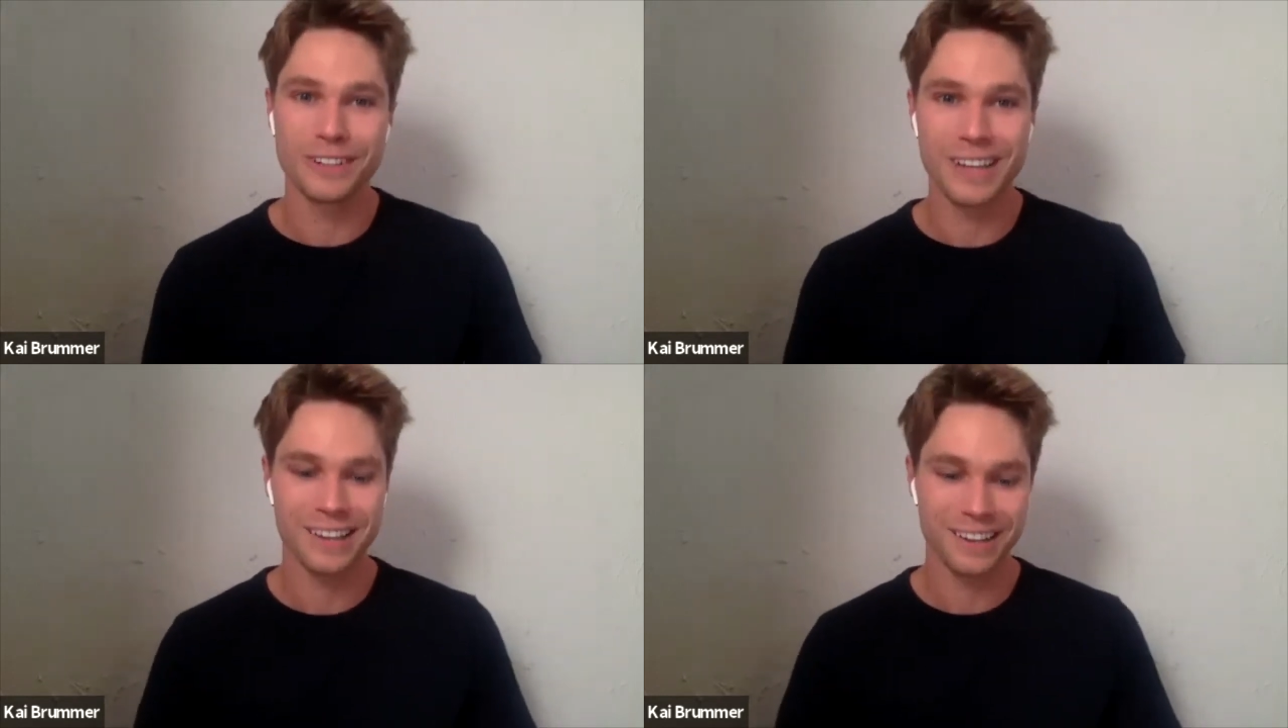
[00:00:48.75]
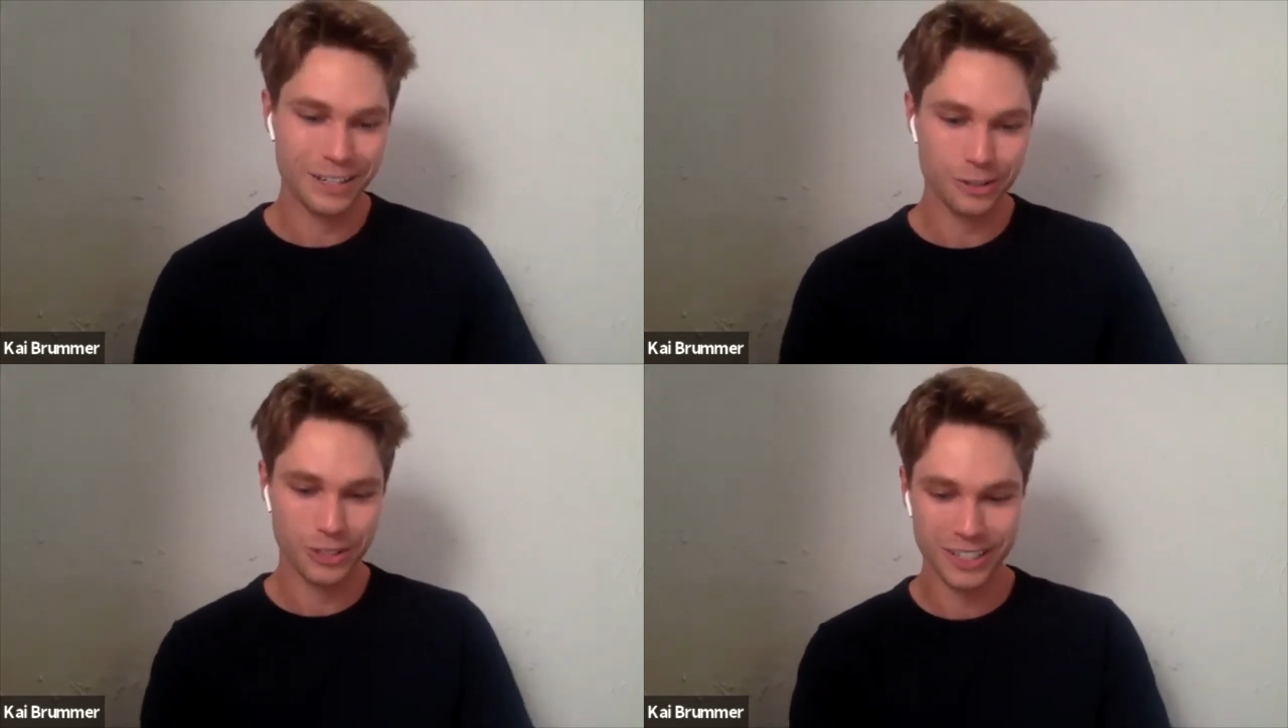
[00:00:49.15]
And
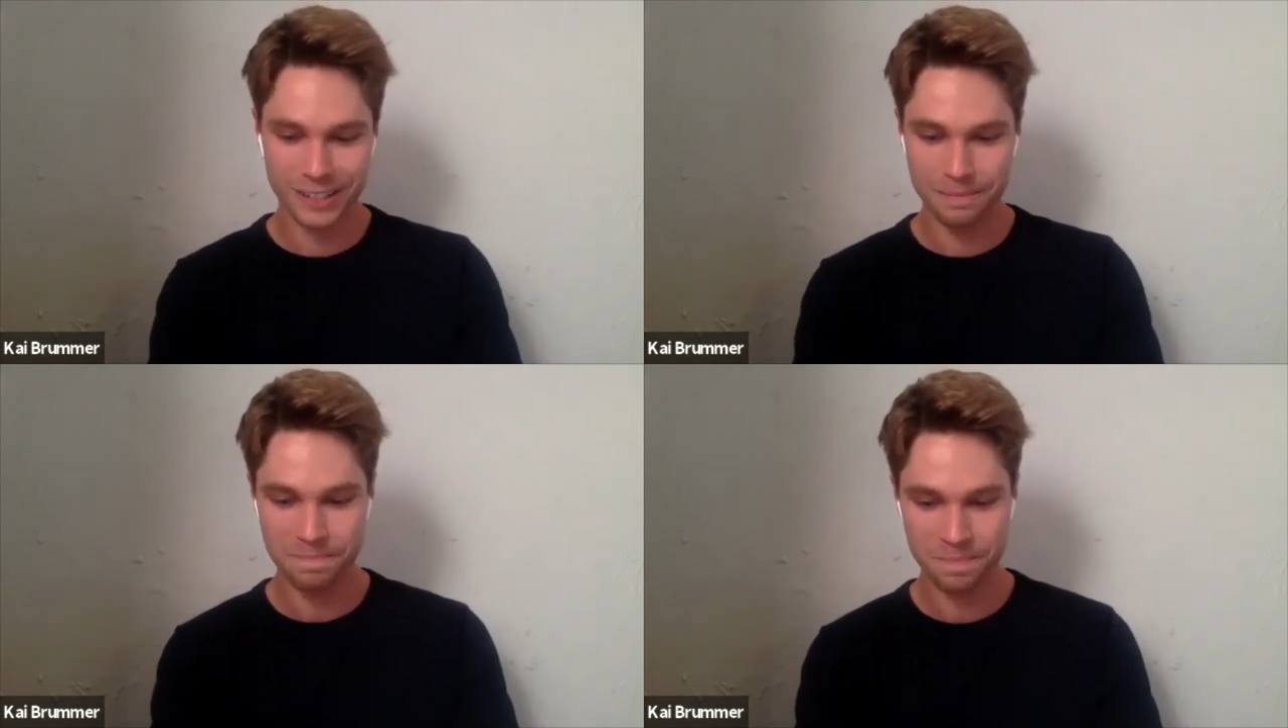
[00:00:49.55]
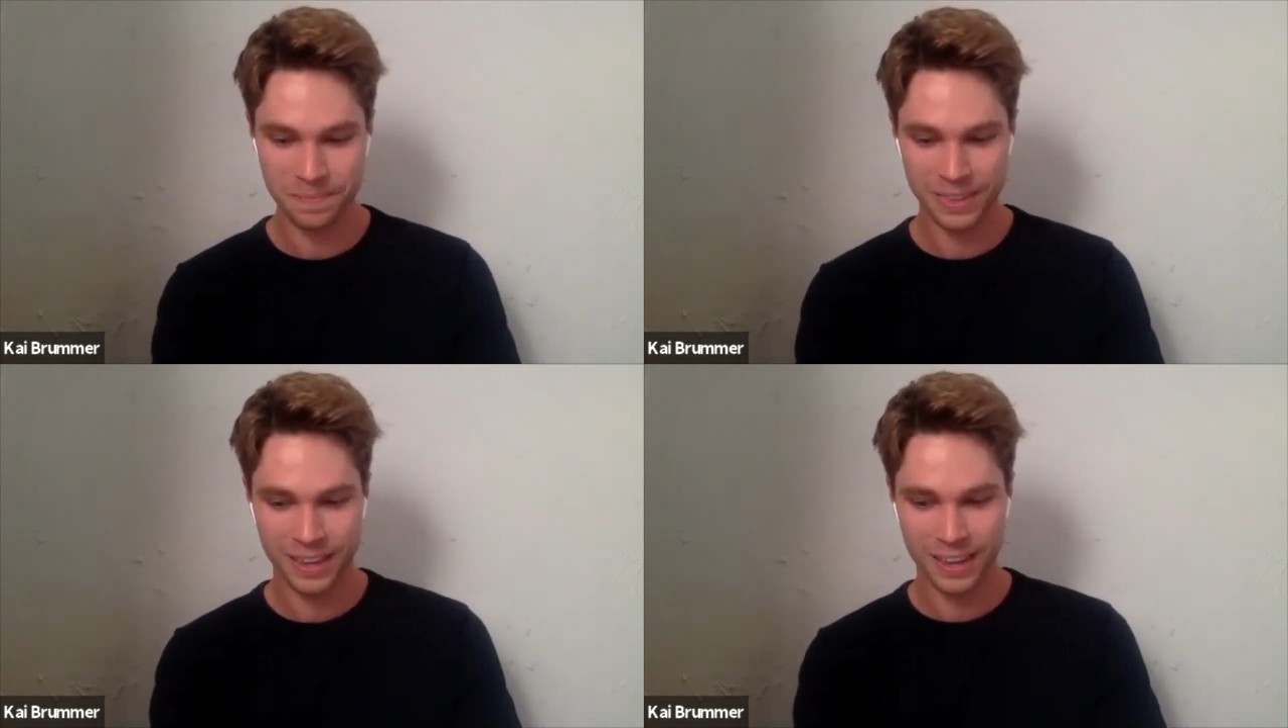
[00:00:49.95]
like you said,
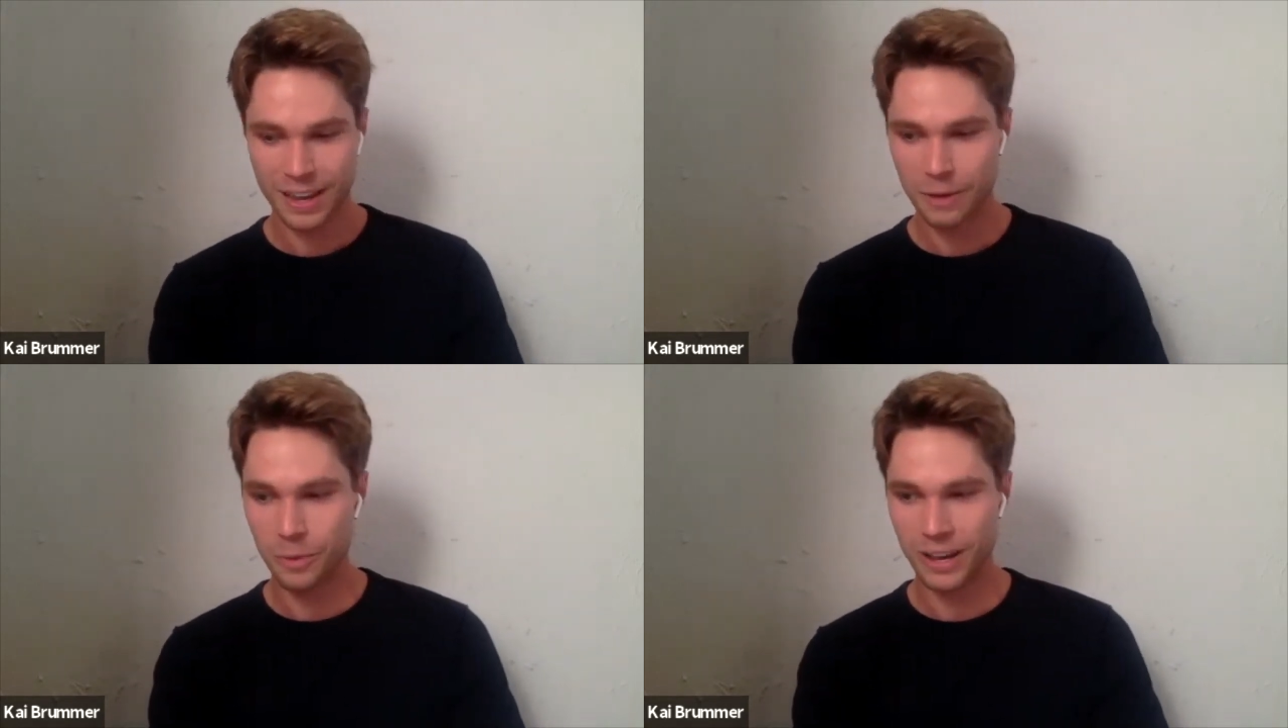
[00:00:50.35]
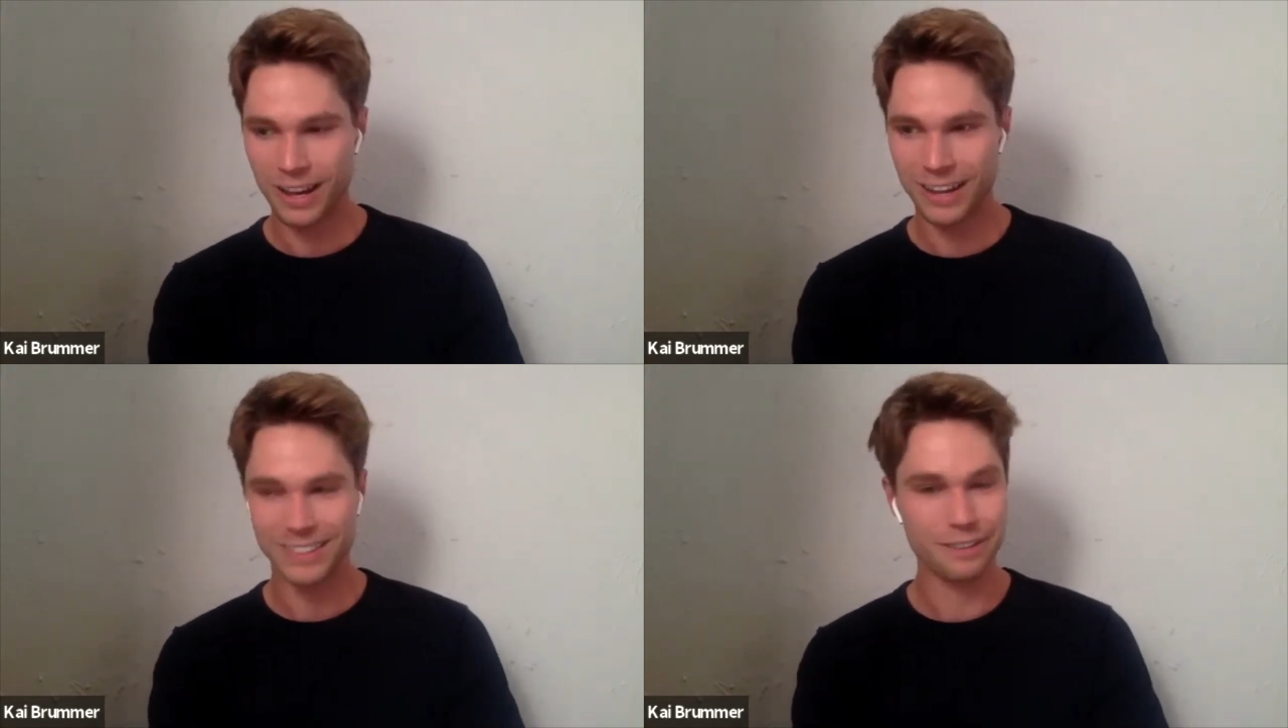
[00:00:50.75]
I